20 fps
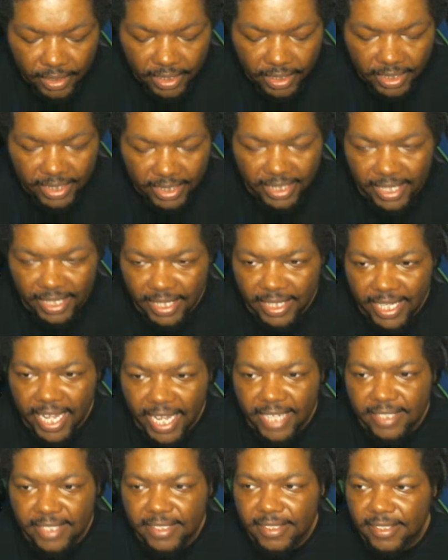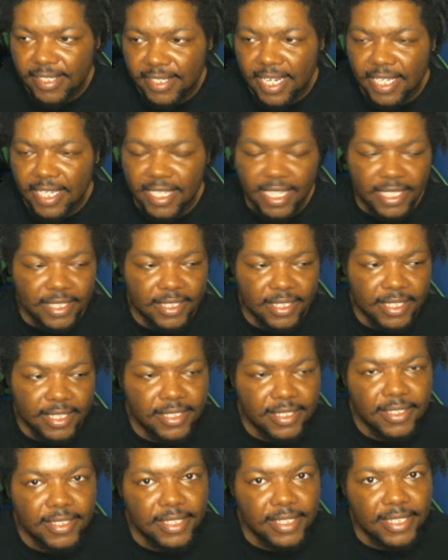Lex is saying
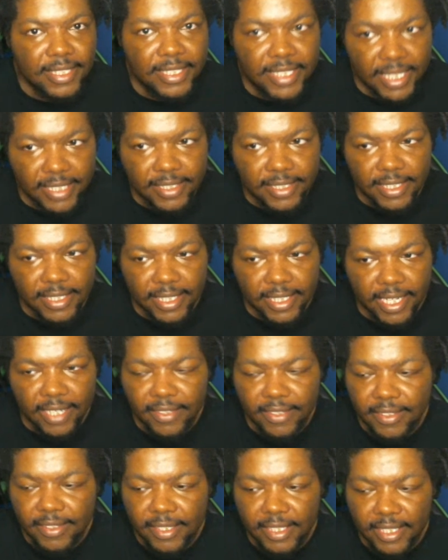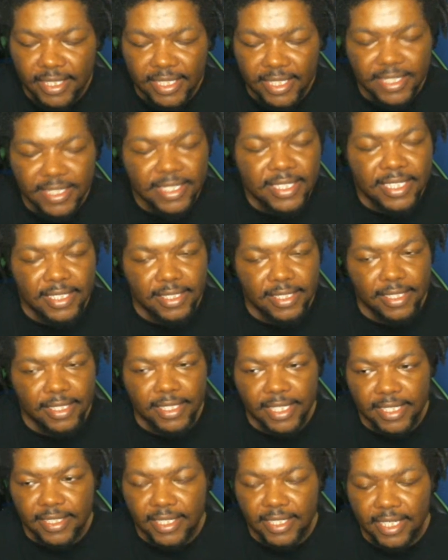this is sadistic now. This is just
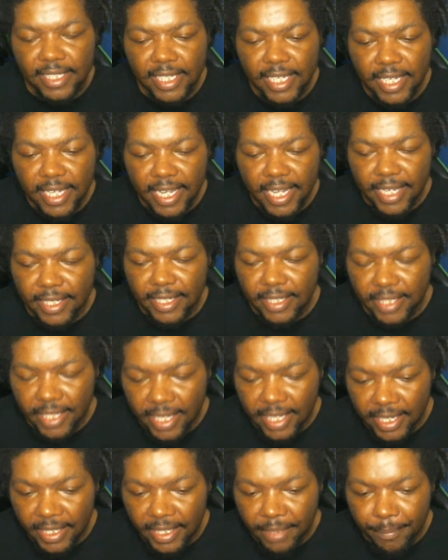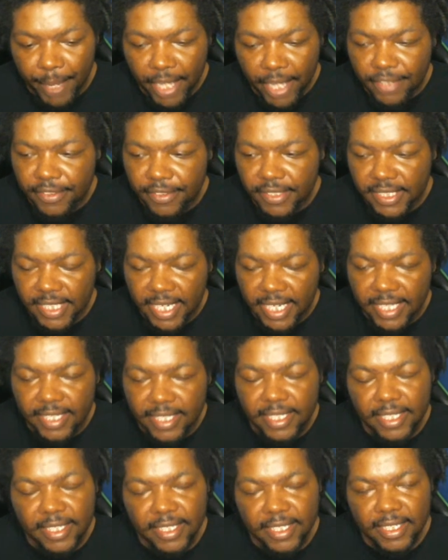sadistic. And the Major is I
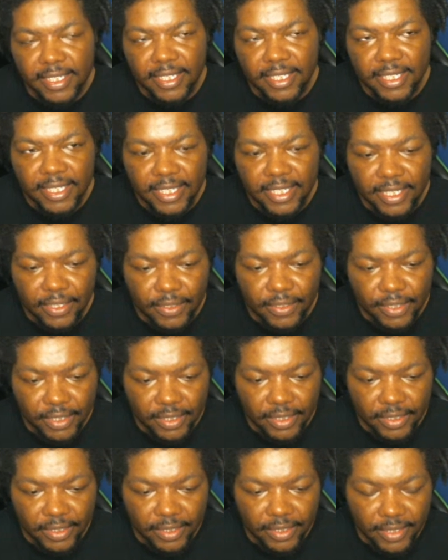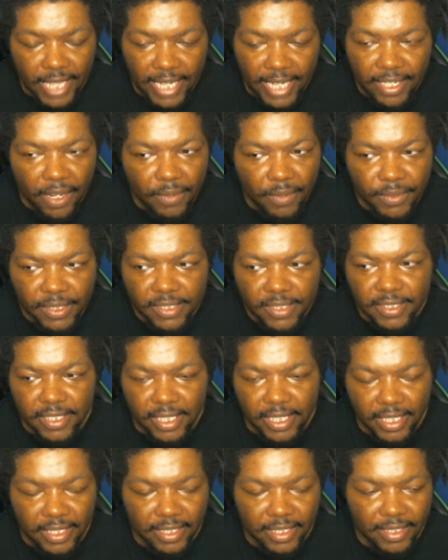know, just
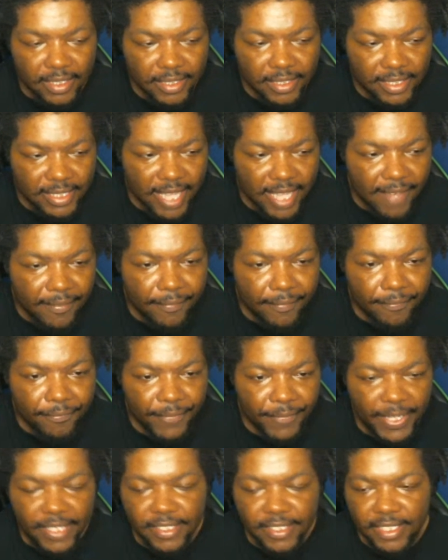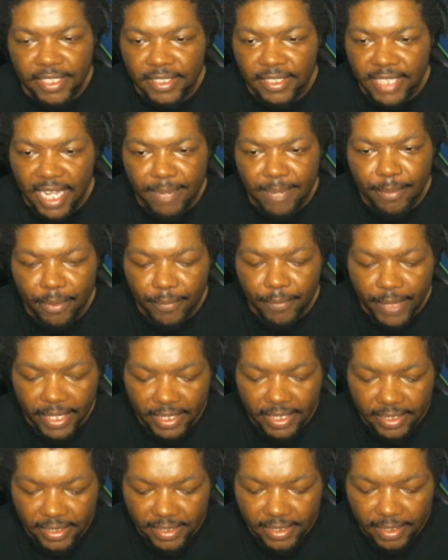haven't finished the job
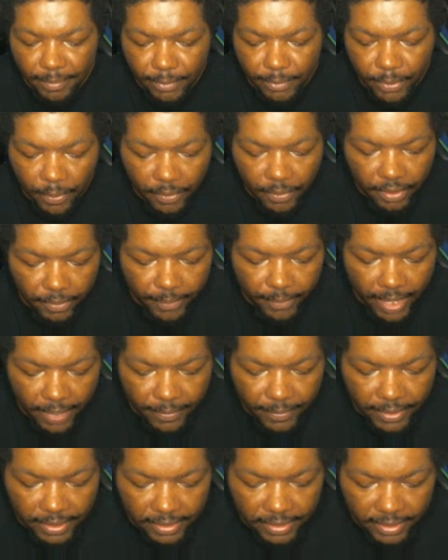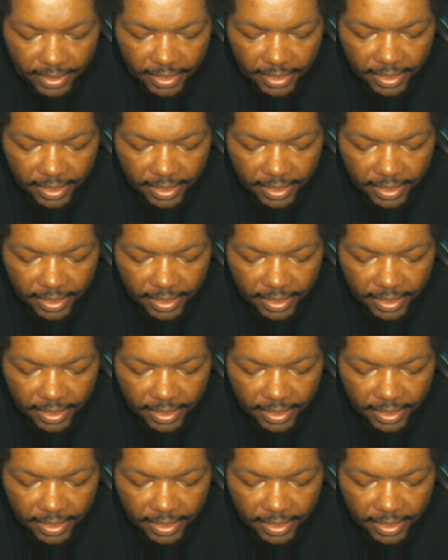already. Stop toiling around with this.